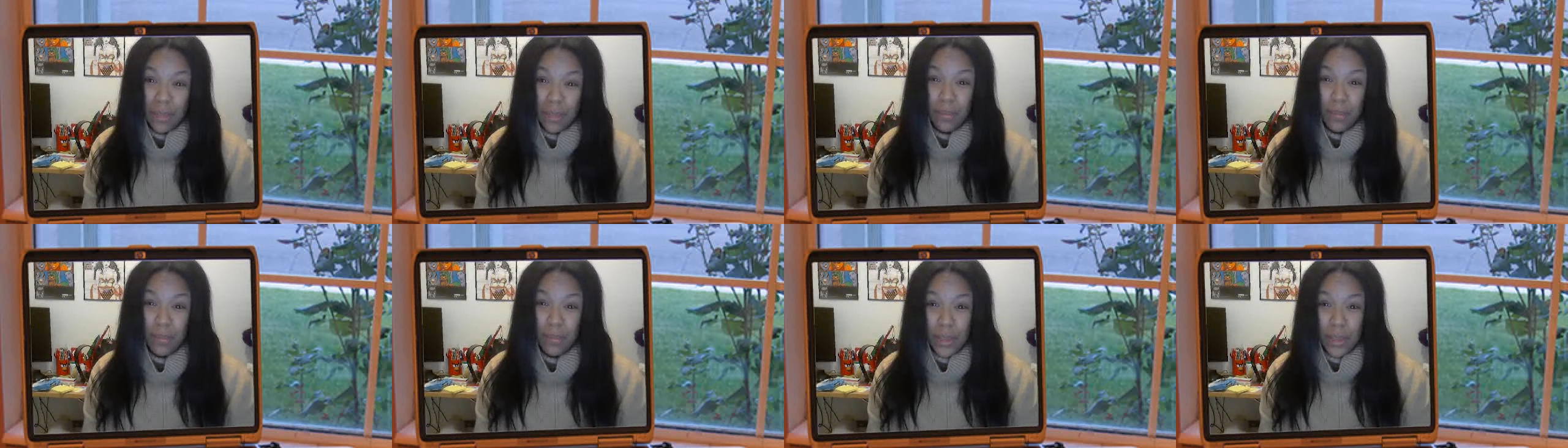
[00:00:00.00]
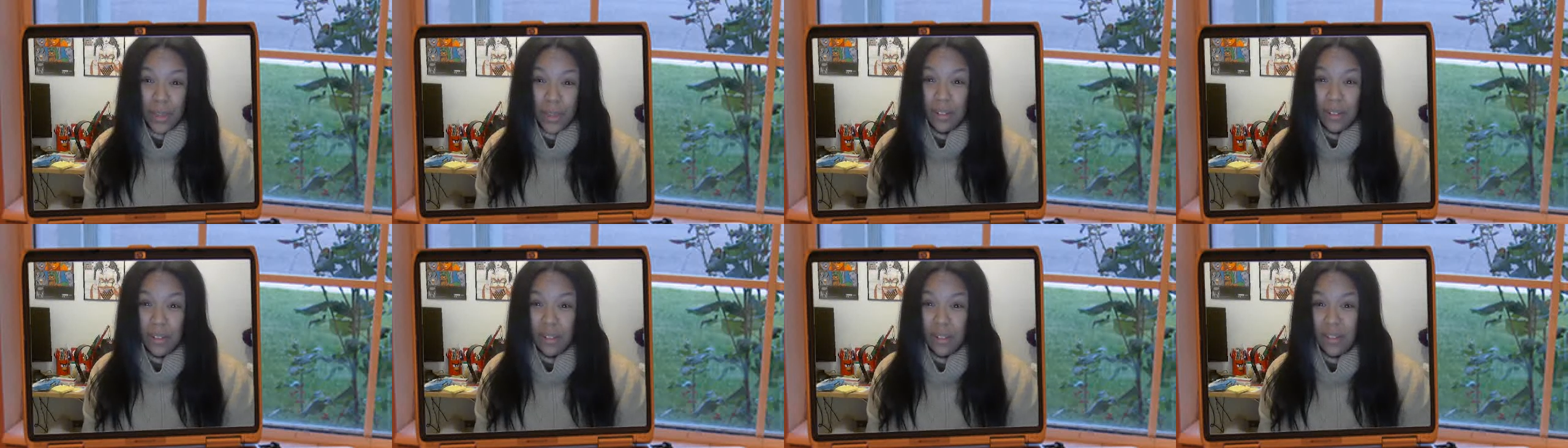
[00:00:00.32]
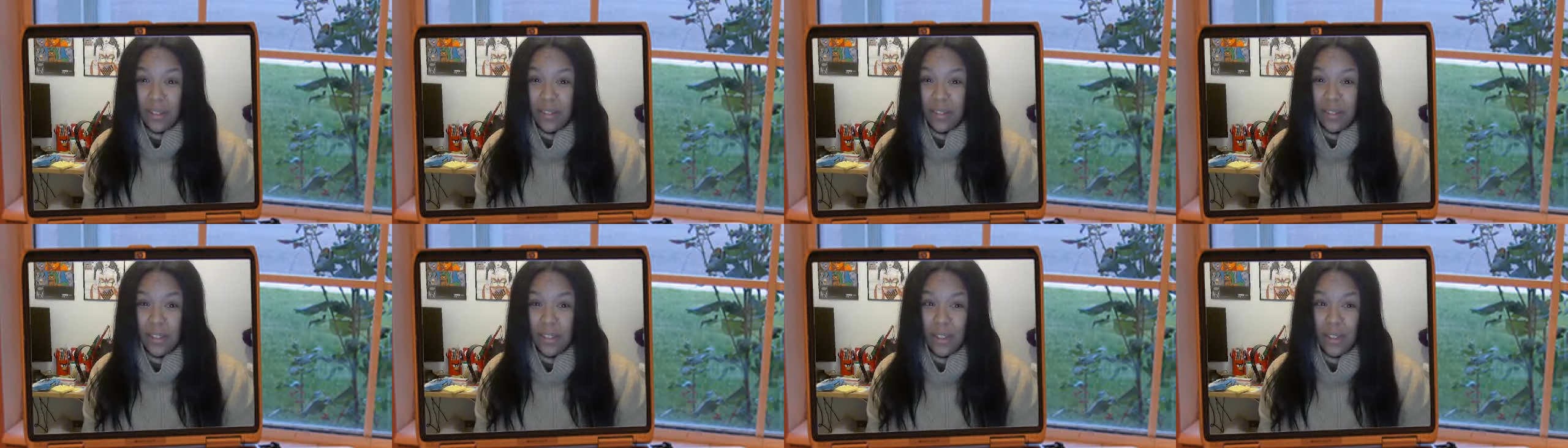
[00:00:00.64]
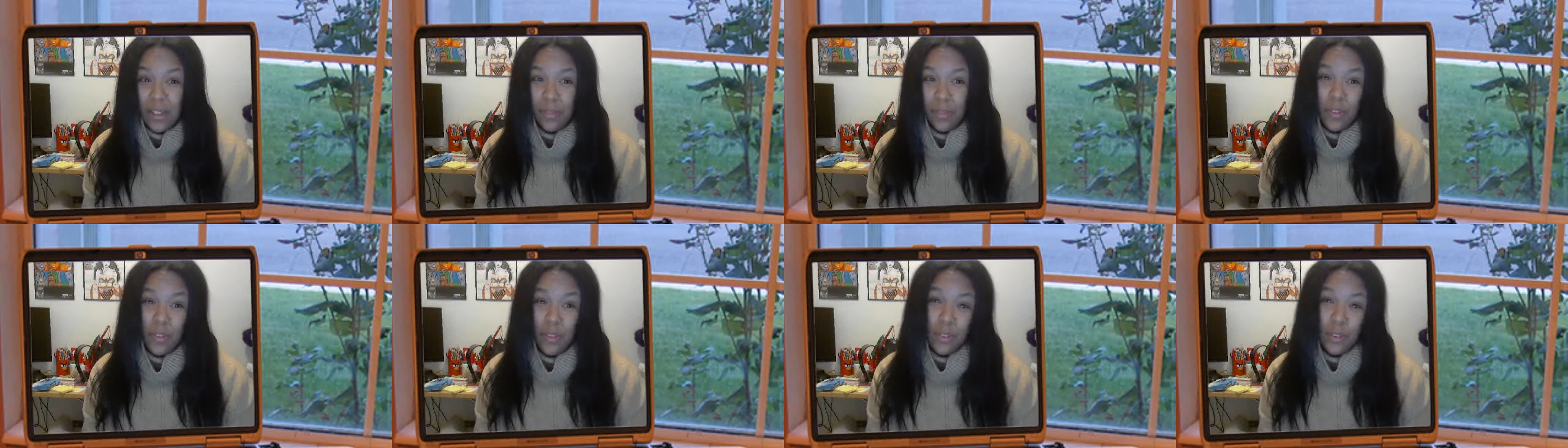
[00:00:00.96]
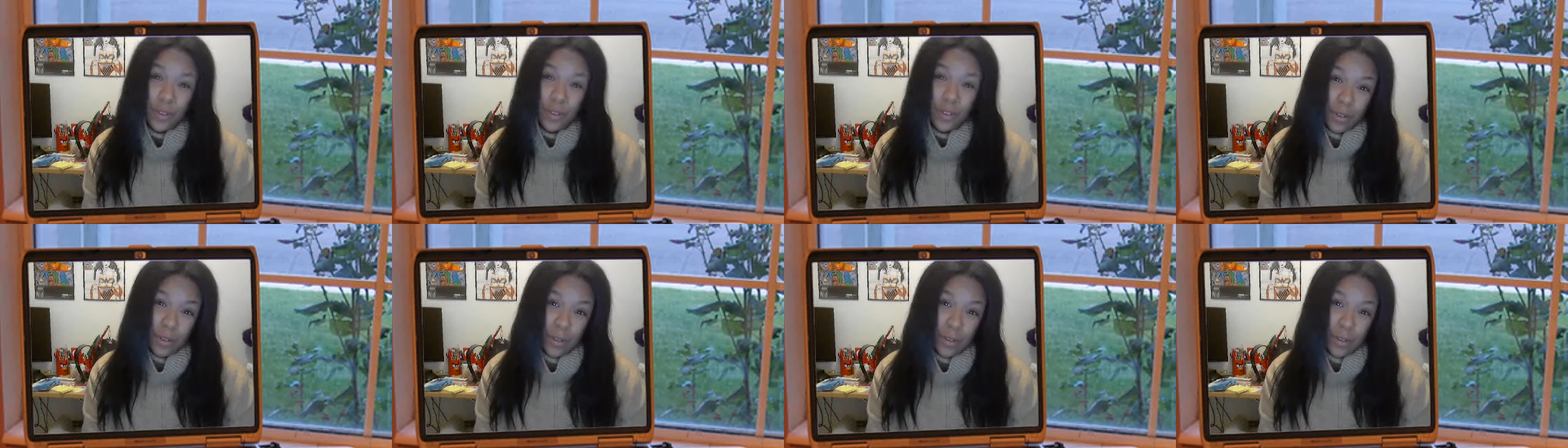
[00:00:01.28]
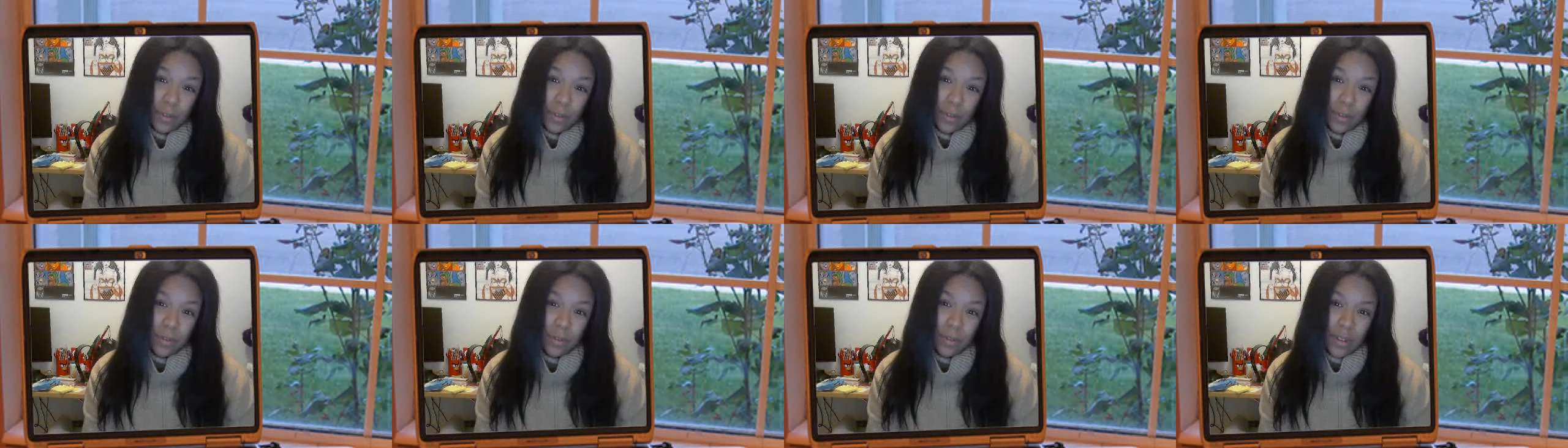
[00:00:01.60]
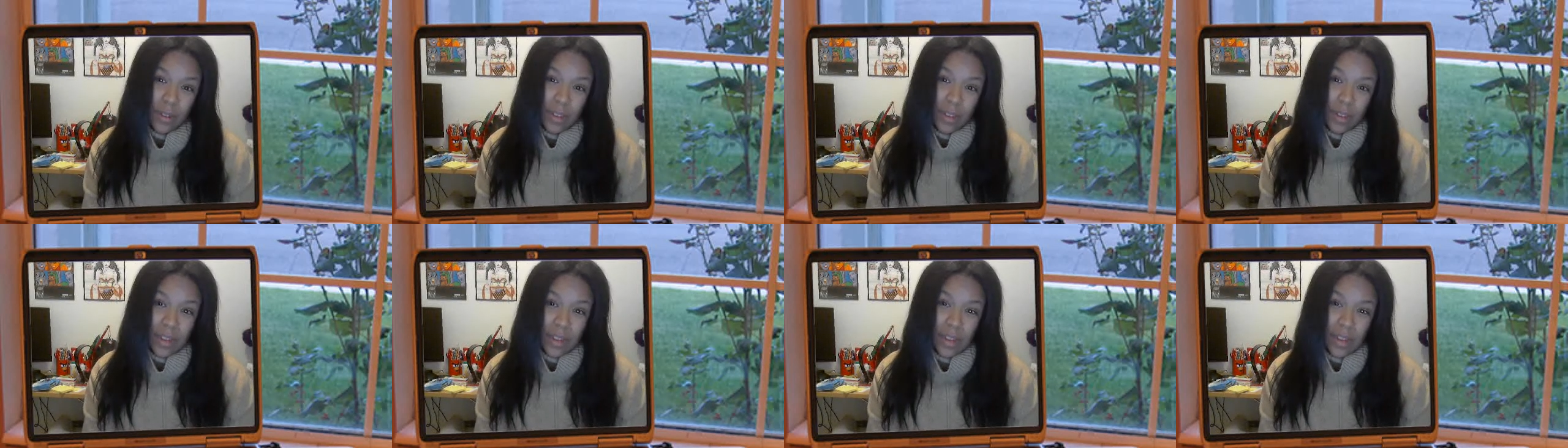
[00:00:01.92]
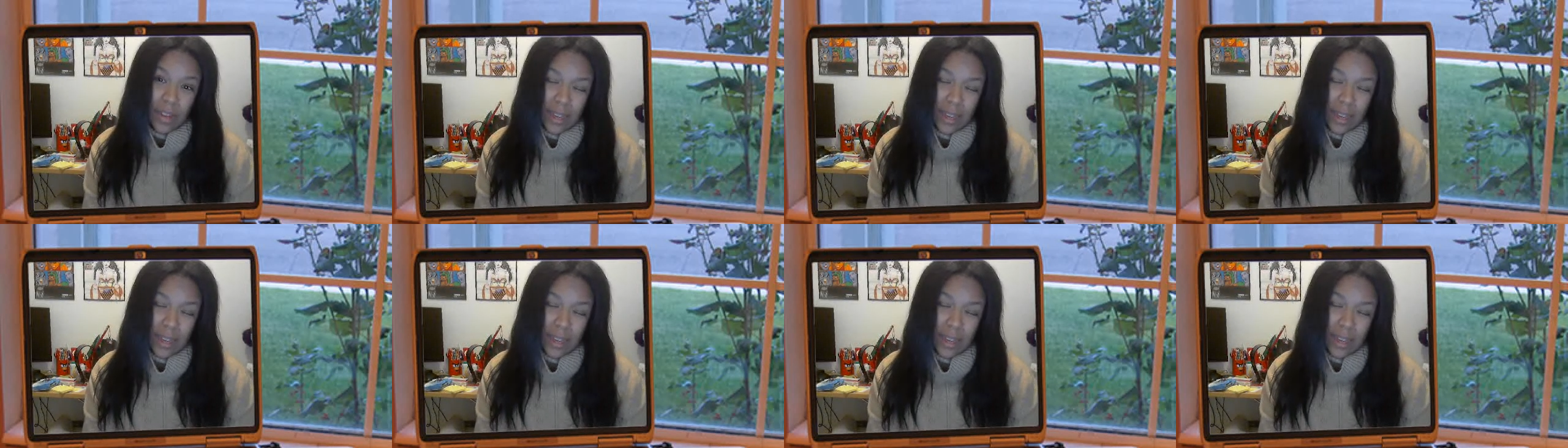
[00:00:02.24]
because if you do, and